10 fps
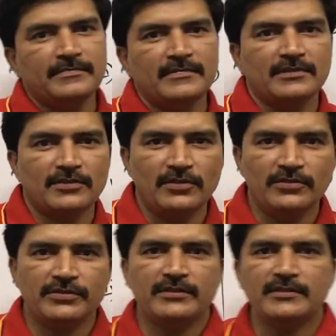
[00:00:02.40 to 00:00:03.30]
the
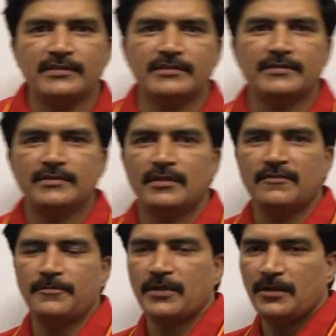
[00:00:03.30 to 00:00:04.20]
solutions
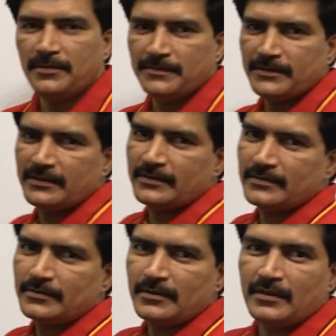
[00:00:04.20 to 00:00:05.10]
of problems
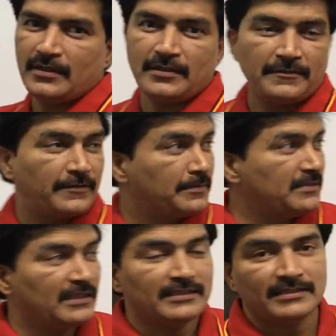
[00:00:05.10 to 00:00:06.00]
from
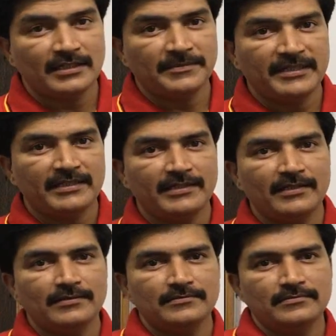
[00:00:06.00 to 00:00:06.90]
Sri Chaitanya
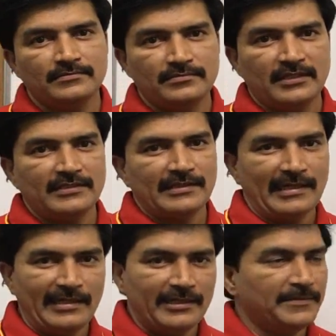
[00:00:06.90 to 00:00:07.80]
material, that is
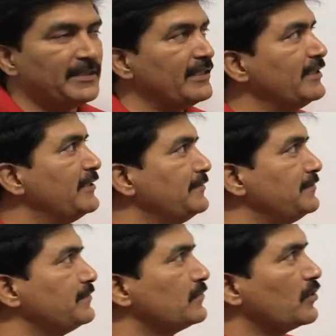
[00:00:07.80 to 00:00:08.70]
IIT material,
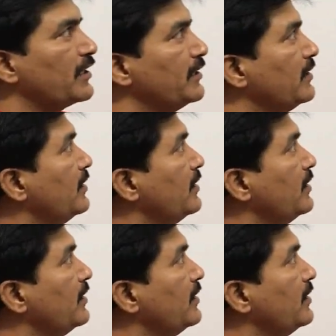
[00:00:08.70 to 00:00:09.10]
okay.